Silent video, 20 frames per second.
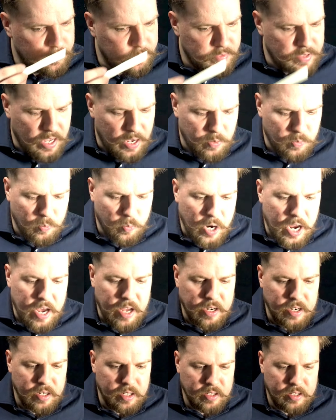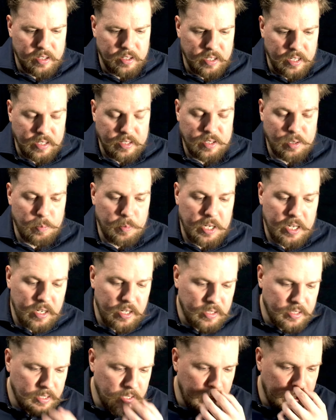that red, and to me
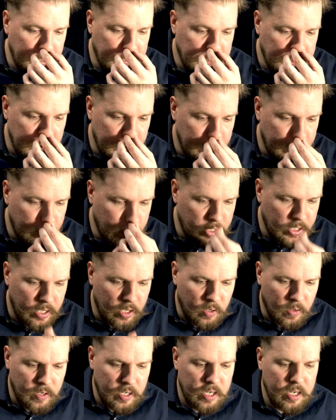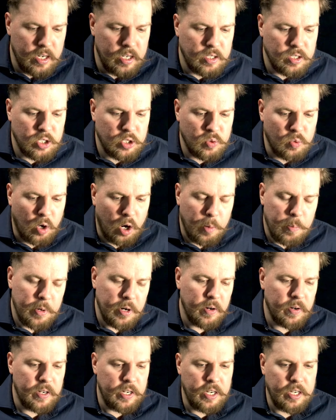it's a cherry,
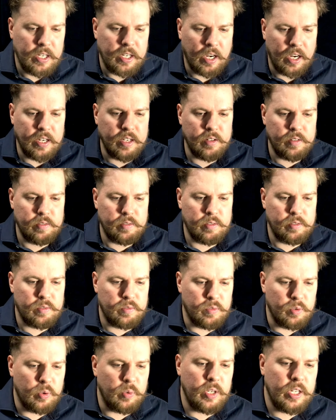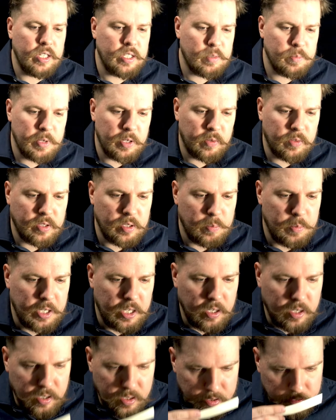strawberry kind of fruity smell to
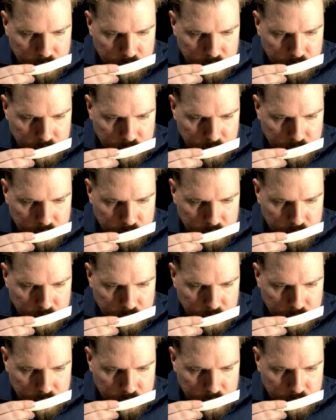me.